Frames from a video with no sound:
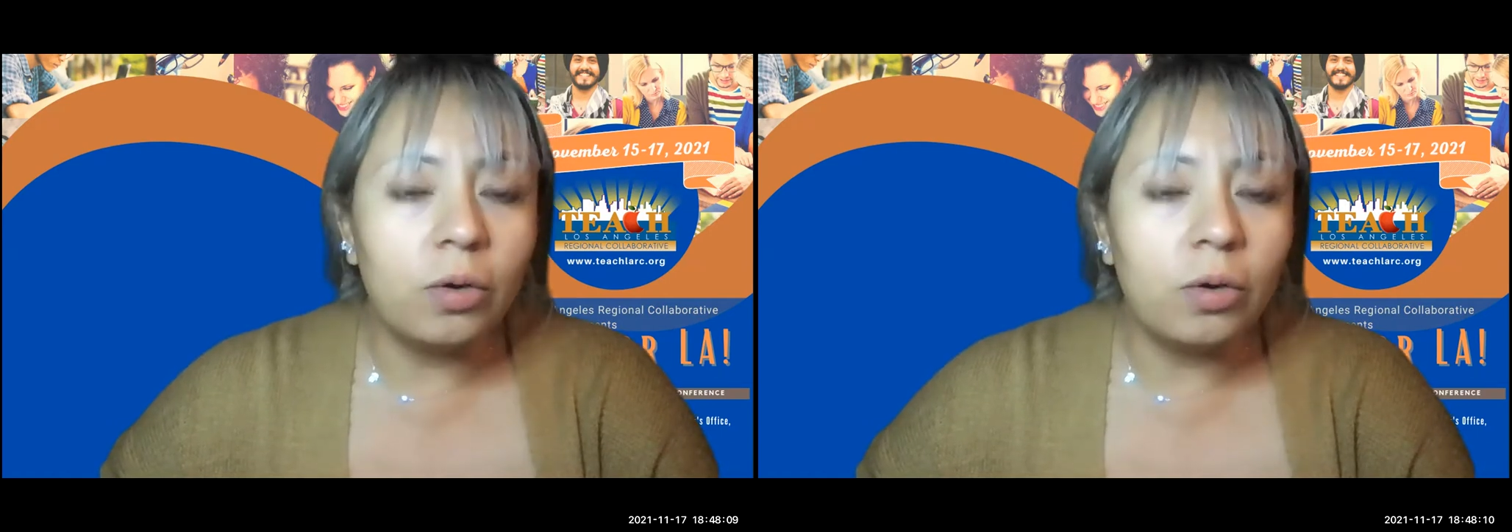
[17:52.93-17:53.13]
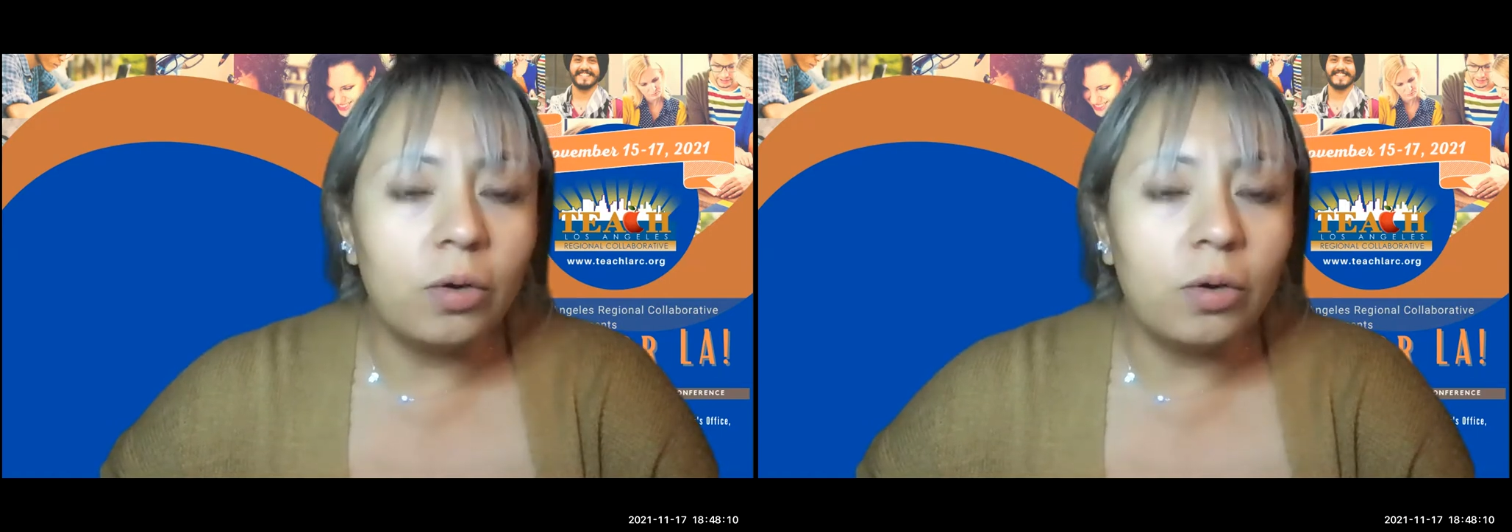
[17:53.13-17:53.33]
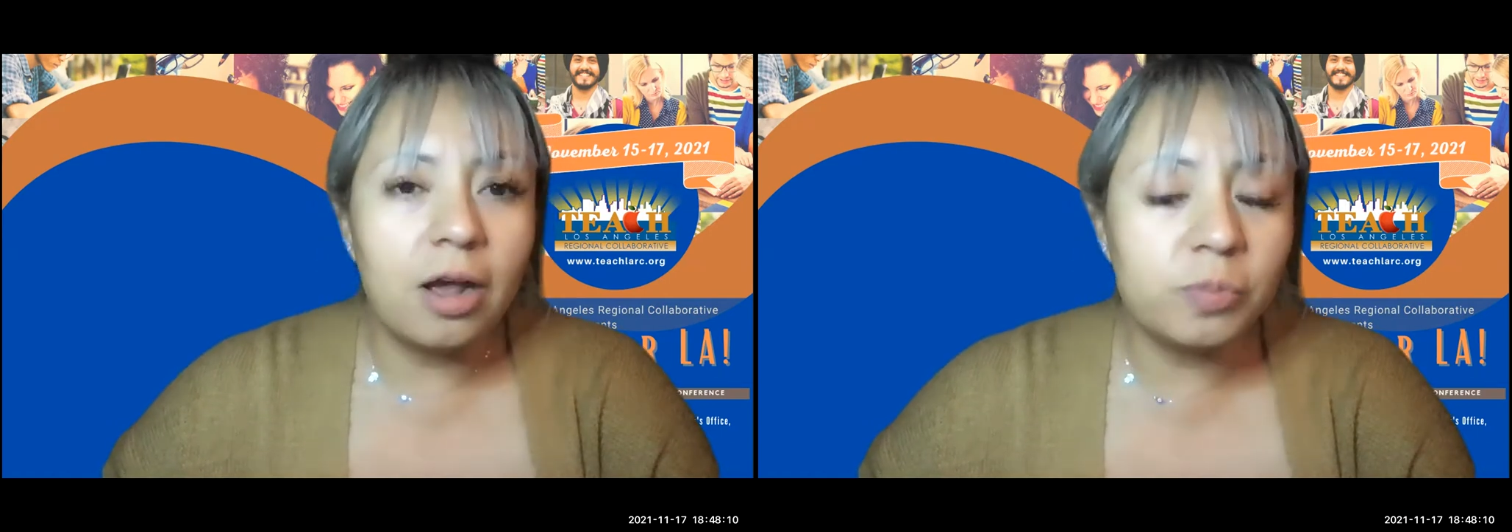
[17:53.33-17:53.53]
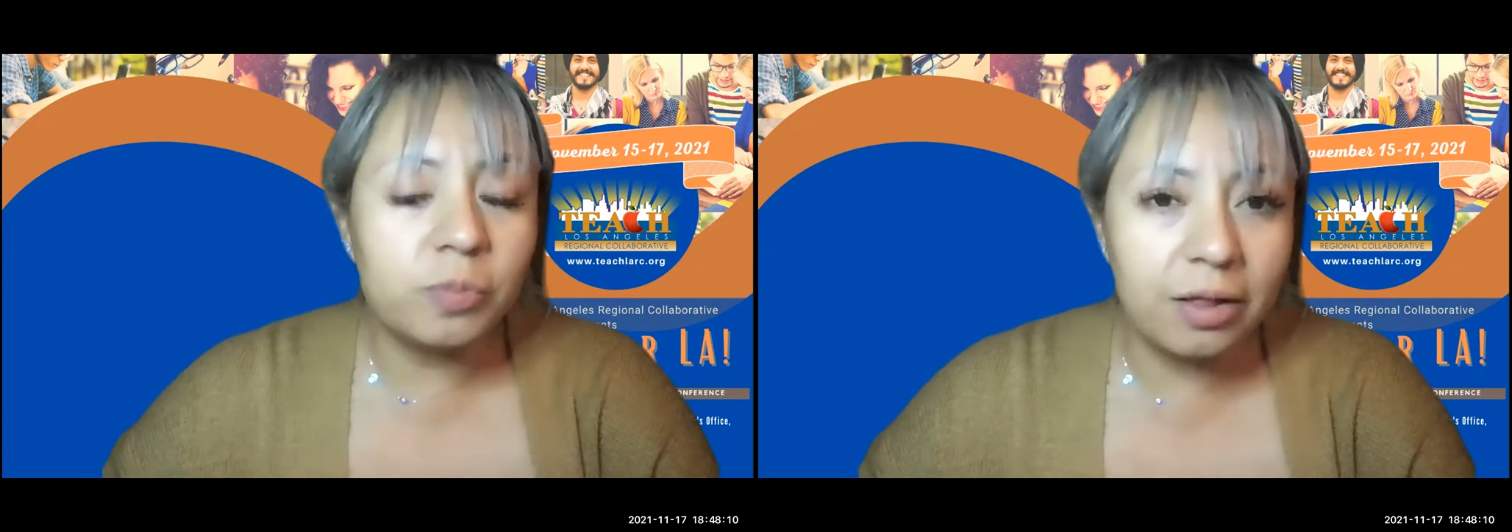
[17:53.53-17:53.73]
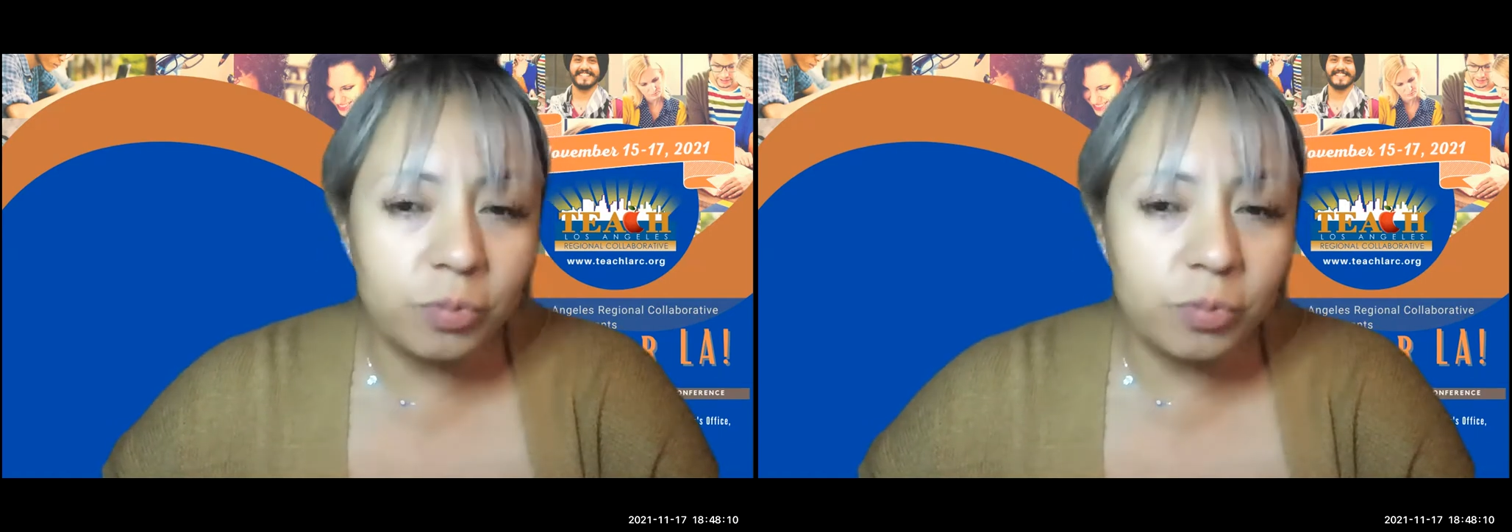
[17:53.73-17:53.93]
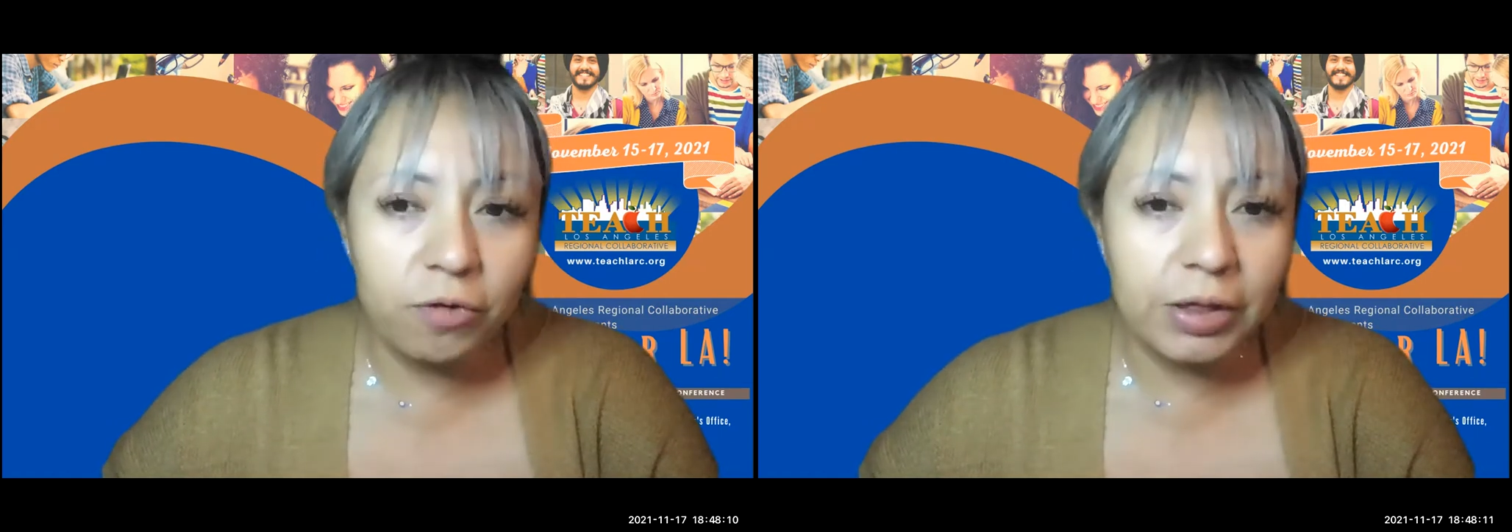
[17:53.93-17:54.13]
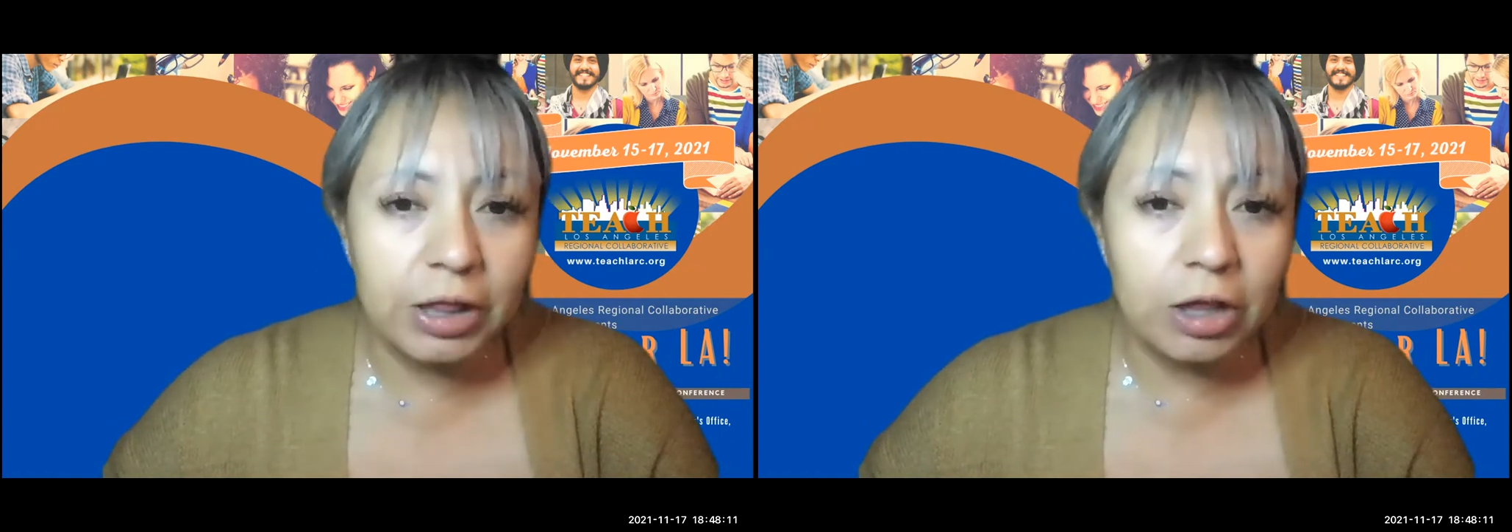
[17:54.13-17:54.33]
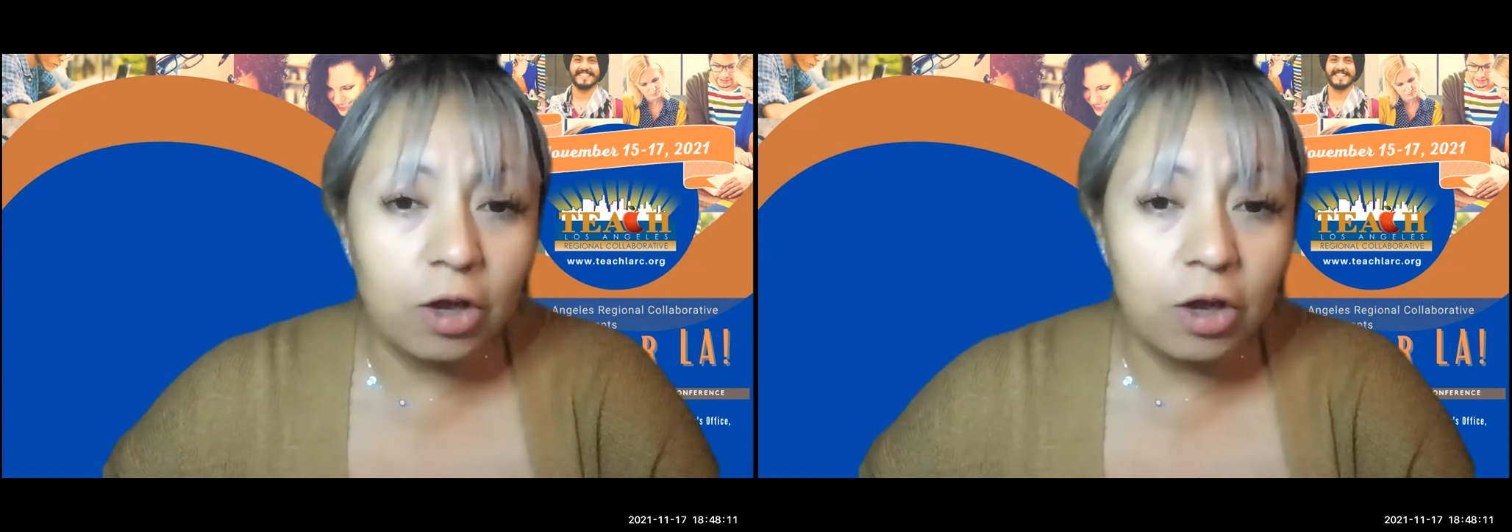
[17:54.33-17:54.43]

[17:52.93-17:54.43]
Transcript: cannot speak English perfectly,